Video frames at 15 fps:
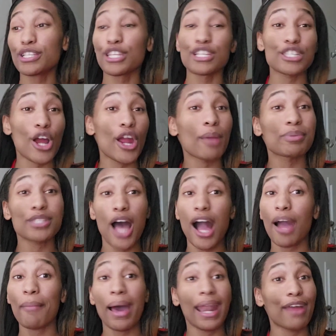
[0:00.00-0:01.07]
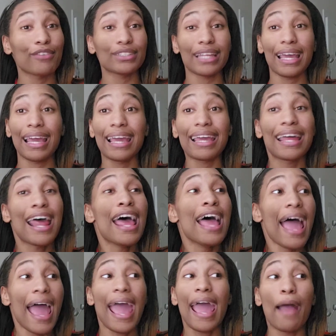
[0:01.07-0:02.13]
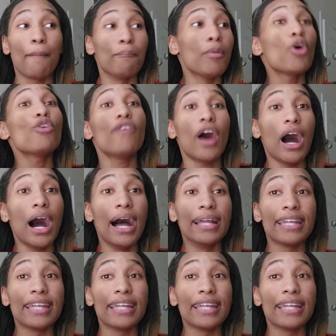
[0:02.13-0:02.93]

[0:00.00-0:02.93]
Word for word: Let's hurry up talk about everything and move on.